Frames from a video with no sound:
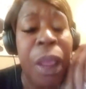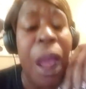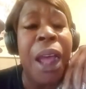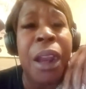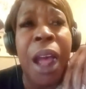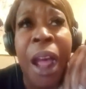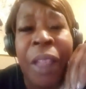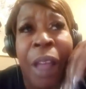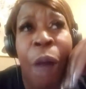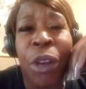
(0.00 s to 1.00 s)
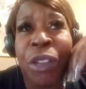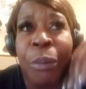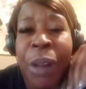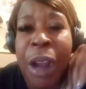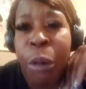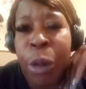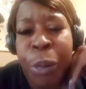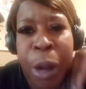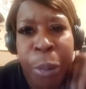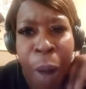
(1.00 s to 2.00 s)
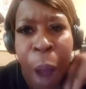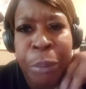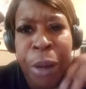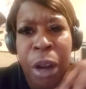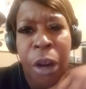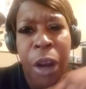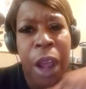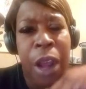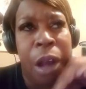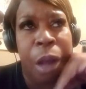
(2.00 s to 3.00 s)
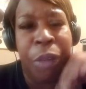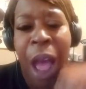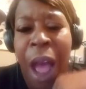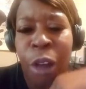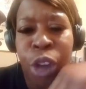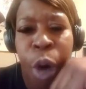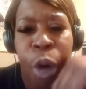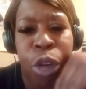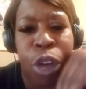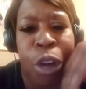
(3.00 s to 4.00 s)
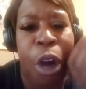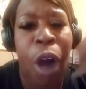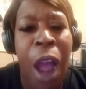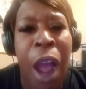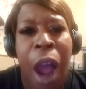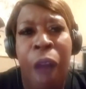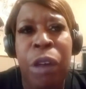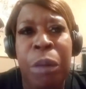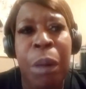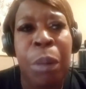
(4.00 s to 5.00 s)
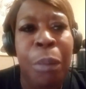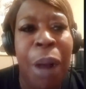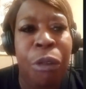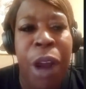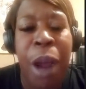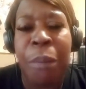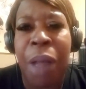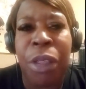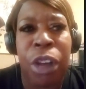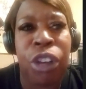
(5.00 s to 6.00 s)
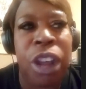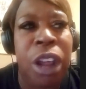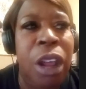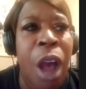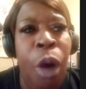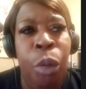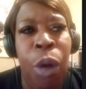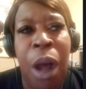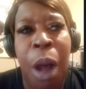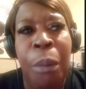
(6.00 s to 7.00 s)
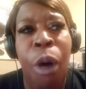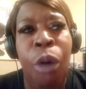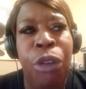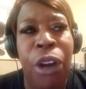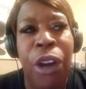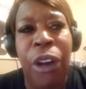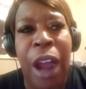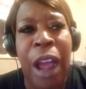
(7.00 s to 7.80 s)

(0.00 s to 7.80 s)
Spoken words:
And that was something that was pretty popular in the household. You know, I remember my grandmother, she would come over